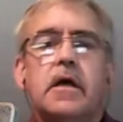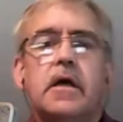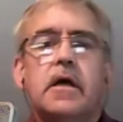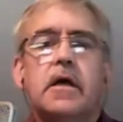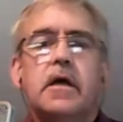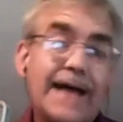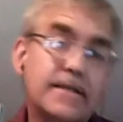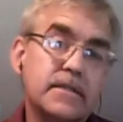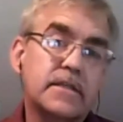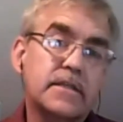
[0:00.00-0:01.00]
or
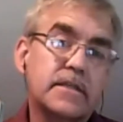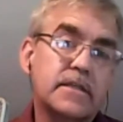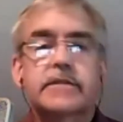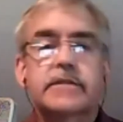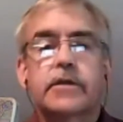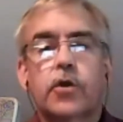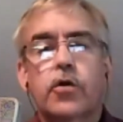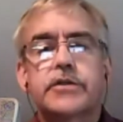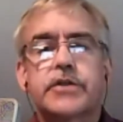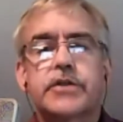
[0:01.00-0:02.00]
hasn't in the past
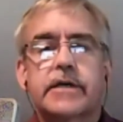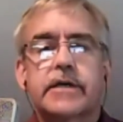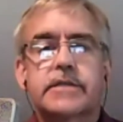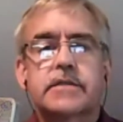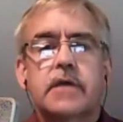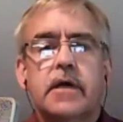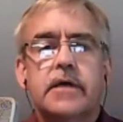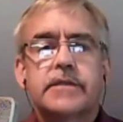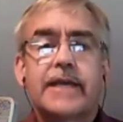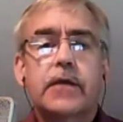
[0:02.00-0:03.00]
encouraged us,
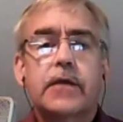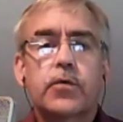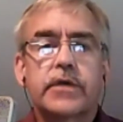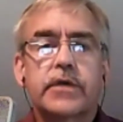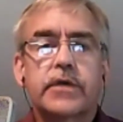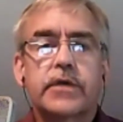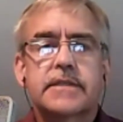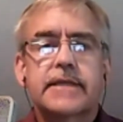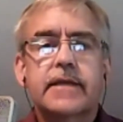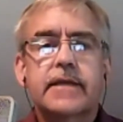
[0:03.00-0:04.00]
to take risks,
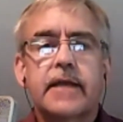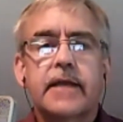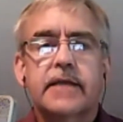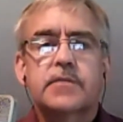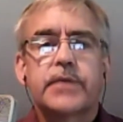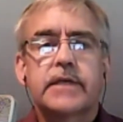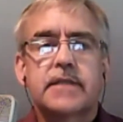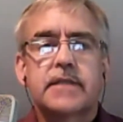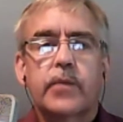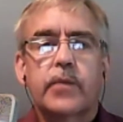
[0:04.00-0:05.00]
to take the next big
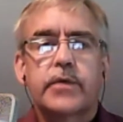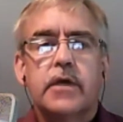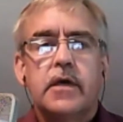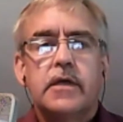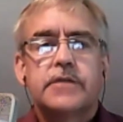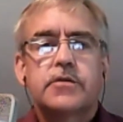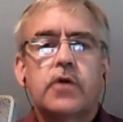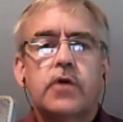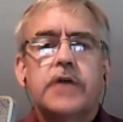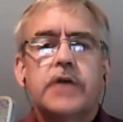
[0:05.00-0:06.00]
step,
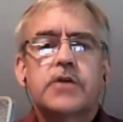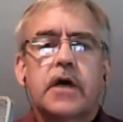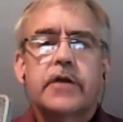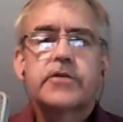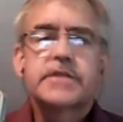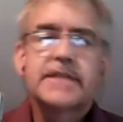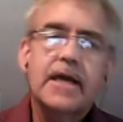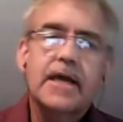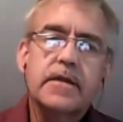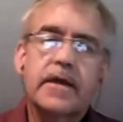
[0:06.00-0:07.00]
to
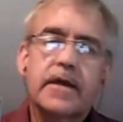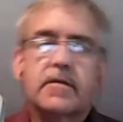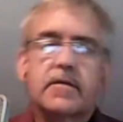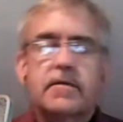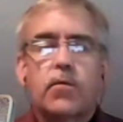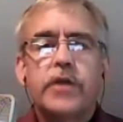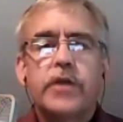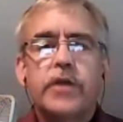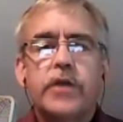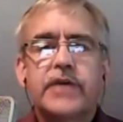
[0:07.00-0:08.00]
understand that
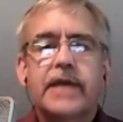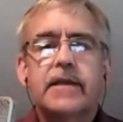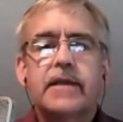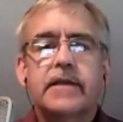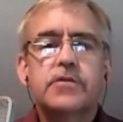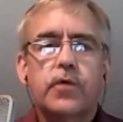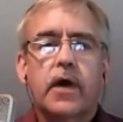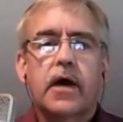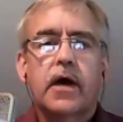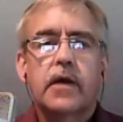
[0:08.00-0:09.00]
when you get
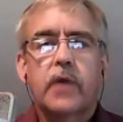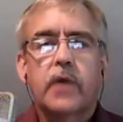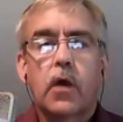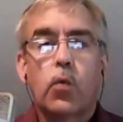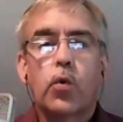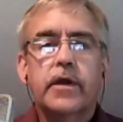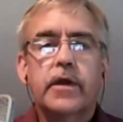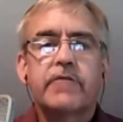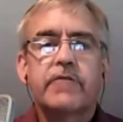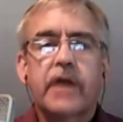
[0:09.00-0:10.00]
into a
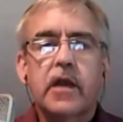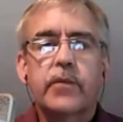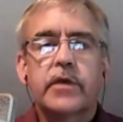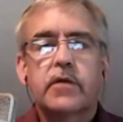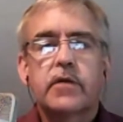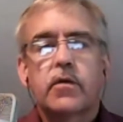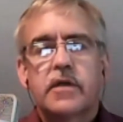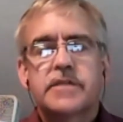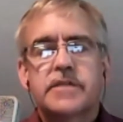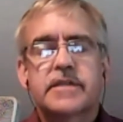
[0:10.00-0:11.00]
work environment,
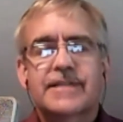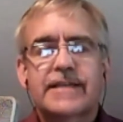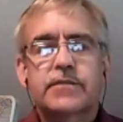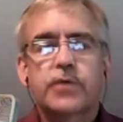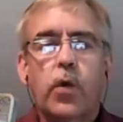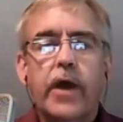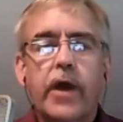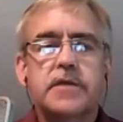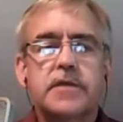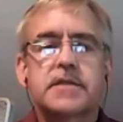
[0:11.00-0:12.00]
success
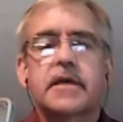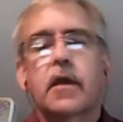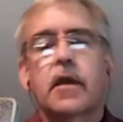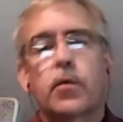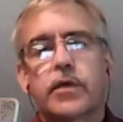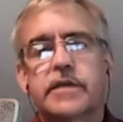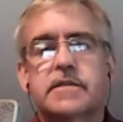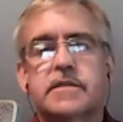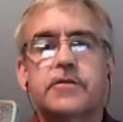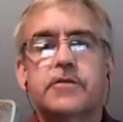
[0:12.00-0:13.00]
requires taking
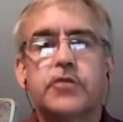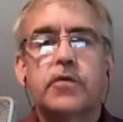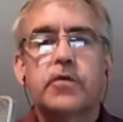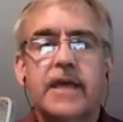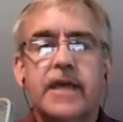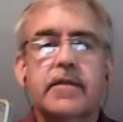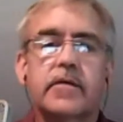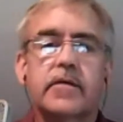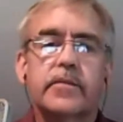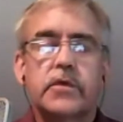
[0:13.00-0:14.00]
risks. If you don't take
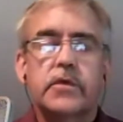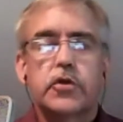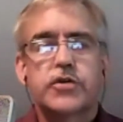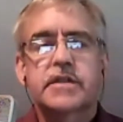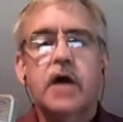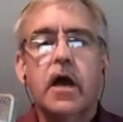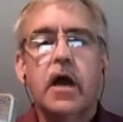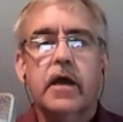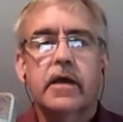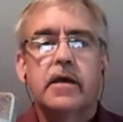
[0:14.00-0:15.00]
them, you're
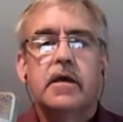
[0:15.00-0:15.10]
stuck.